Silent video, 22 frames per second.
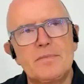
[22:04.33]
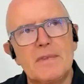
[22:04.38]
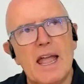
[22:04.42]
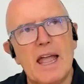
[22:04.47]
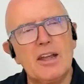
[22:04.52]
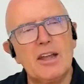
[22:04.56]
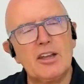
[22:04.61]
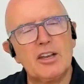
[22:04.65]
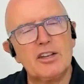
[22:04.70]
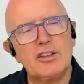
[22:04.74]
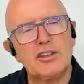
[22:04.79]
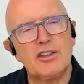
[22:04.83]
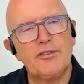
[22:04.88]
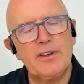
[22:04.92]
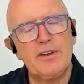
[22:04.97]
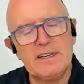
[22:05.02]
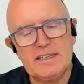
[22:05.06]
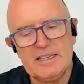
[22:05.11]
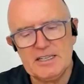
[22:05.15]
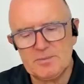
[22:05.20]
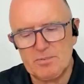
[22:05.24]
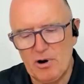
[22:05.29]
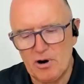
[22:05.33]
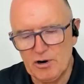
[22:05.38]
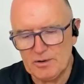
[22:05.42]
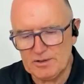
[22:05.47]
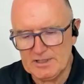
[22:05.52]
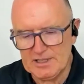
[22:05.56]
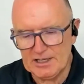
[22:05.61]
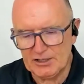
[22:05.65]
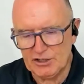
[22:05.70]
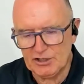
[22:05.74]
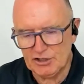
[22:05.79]
And the fitness
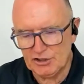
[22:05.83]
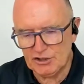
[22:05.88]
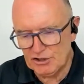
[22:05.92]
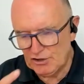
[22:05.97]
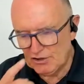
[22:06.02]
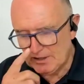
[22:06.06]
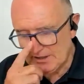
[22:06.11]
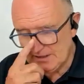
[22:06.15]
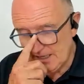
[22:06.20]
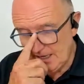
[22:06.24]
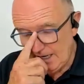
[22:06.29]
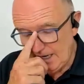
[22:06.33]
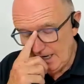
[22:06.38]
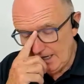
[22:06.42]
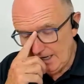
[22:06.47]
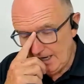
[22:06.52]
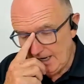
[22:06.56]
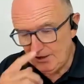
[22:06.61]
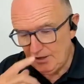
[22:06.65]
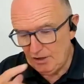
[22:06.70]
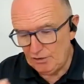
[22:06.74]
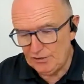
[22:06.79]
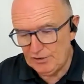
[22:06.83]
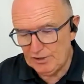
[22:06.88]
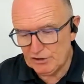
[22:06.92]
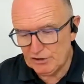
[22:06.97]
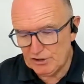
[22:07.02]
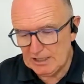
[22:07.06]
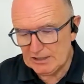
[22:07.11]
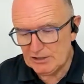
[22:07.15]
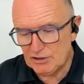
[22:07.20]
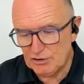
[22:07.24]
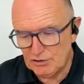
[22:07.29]
programs that you do, because I know
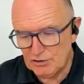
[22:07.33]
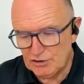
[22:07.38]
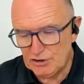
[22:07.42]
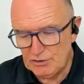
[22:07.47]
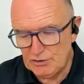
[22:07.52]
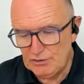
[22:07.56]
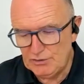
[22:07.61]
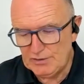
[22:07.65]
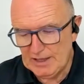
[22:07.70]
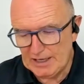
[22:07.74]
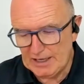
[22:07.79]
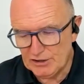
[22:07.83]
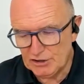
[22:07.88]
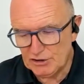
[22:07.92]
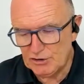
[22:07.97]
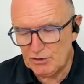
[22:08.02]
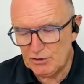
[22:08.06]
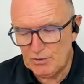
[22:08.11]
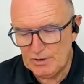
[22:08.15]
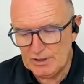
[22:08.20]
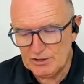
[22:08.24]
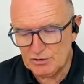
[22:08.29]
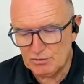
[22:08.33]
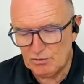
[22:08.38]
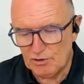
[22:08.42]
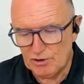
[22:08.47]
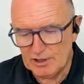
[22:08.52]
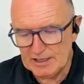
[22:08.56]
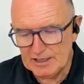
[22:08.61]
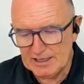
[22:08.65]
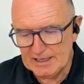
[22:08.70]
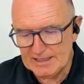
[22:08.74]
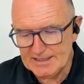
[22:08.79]
that you do go into
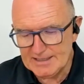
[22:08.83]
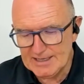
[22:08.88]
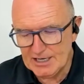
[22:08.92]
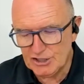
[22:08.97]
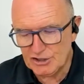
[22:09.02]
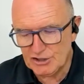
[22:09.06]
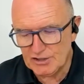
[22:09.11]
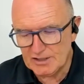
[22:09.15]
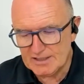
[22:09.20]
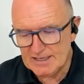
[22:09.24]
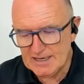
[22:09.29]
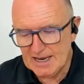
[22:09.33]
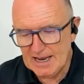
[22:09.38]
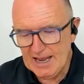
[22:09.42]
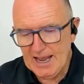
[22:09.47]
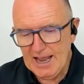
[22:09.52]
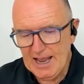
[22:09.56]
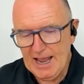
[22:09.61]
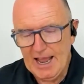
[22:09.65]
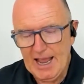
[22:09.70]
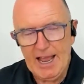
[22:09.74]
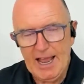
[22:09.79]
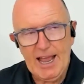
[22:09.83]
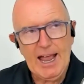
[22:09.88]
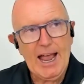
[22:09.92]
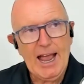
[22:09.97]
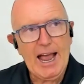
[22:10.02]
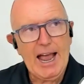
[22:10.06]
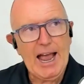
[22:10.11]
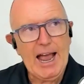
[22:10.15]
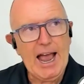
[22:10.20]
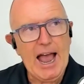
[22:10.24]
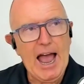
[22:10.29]
organizations.
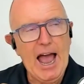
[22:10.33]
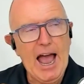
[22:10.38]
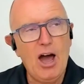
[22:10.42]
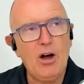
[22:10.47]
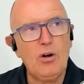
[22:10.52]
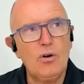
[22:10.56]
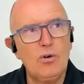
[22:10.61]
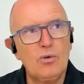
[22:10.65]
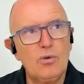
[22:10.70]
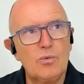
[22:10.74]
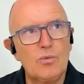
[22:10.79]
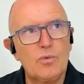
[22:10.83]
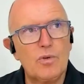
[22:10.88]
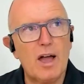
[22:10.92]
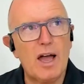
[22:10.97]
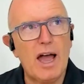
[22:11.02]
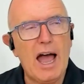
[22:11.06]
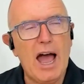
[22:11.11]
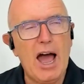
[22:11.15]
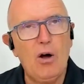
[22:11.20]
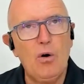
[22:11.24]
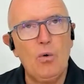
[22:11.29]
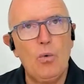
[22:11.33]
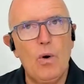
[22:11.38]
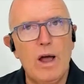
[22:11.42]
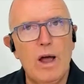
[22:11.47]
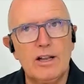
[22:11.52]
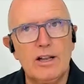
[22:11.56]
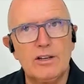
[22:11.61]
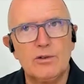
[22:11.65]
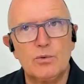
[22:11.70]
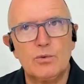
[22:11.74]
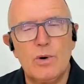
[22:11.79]
How
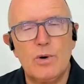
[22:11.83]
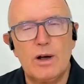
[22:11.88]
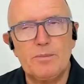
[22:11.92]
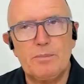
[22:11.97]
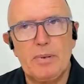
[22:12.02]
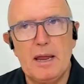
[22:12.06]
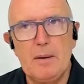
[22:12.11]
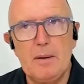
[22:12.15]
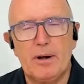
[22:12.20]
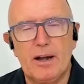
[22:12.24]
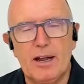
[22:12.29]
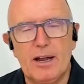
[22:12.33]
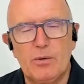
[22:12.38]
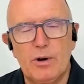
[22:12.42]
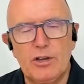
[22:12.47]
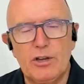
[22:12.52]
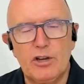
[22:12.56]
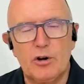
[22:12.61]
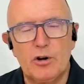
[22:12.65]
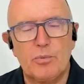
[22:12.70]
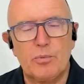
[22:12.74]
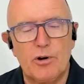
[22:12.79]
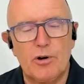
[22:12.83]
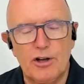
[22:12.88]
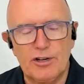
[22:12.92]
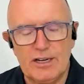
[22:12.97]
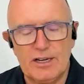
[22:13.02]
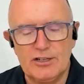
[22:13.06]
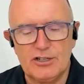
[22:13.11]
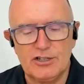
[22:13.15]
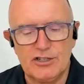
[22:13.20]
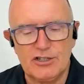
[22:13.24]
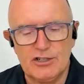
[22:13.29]
well, when you're brought
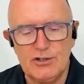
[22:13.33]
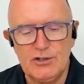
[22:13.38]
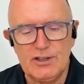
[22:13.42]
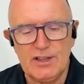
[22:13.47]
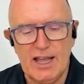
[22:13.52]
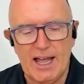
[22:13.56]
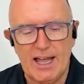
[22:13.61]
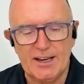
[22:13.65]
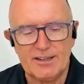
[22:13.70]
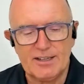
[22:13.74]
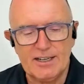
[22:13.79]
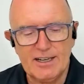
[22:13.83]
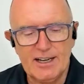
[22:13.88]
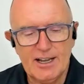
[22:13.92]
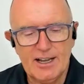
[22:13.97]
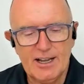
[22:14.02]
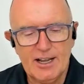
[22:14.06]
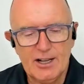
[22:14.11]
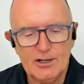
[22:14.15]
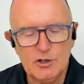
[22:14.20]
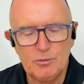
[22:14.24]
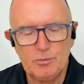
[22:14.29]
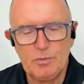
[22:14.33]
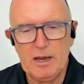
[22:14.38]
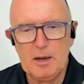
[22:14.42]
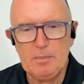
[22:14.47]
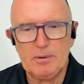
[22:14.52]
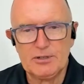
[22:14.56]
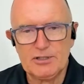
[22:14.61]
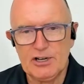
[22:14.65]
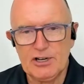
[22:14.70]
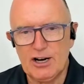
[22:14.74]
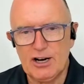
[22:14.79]
in to do that, do
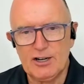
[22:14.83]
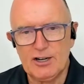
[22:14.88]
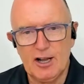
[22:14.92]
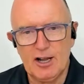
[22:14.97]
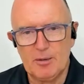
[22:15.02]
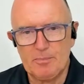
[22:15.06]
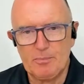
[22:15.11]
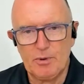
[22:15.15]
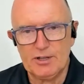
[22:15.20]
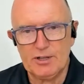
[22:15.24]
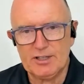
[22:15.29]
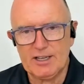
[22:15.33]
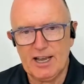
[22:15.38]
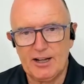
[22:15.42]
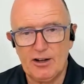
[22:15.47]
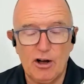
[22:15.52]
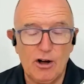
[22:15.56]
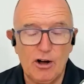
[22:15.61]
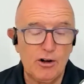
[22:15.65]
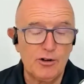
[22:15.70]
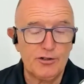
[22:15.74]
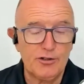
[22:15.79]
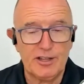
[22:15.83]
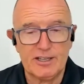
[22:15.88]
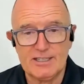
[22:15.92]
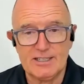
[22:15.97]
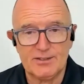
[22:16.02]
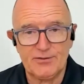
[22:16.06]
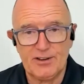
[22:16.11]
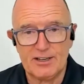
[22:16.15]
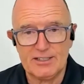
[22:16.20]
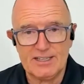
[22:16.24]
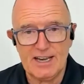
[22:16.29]
people turn up with kind of, oh, this
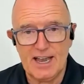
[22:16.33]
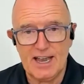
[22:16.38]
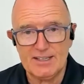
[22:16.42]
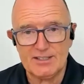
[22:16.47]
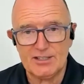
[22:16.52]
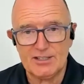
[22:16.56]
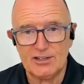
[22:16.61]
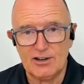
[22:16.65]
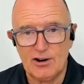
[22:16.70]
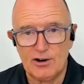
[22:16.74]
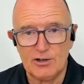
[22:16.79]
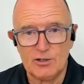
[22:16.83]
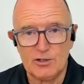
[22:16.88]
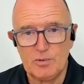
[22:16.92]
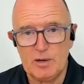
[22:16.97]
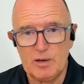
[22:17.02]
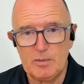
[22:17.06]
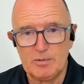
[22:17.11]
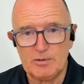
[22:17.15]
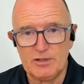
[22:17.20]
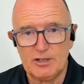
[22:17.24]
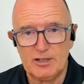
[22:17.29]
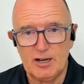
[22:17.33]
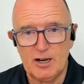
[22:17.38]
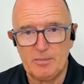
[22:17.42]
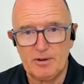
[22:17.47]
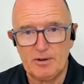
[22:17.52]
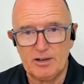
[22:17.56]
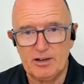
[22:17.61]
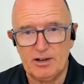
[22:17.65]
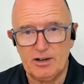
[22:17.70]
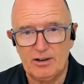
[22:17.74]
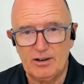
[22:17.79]
is fantastic, or do people turn up
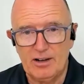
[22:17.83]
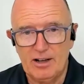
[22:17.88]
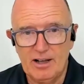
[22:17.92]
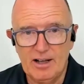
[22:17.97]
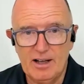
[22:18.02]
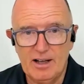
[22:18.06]
and go,